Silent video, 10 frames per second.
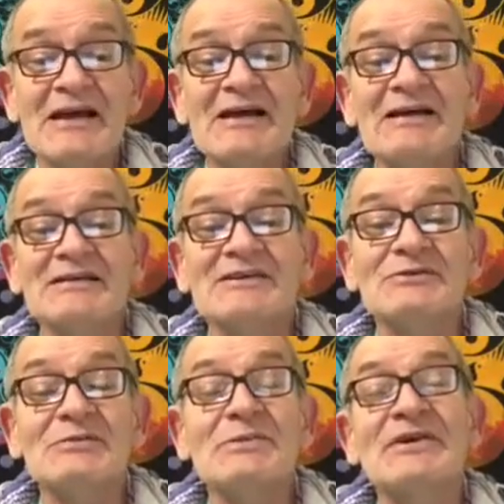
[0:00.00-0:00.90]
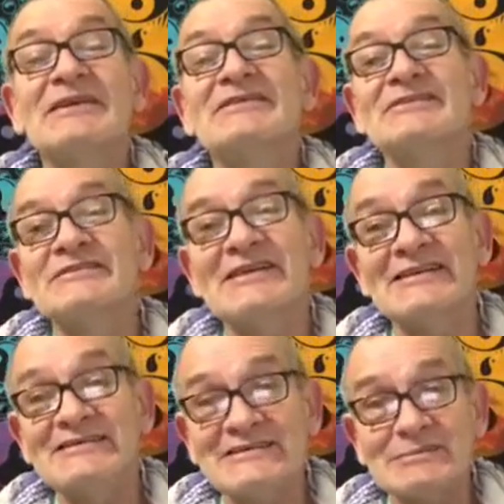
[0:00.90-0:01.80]
Cooperation
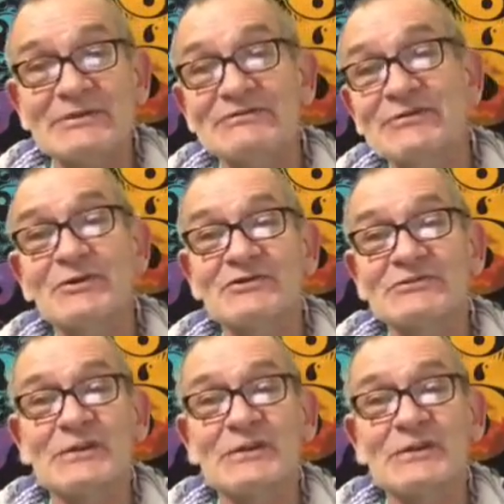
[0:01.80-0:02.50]
tends to be forced.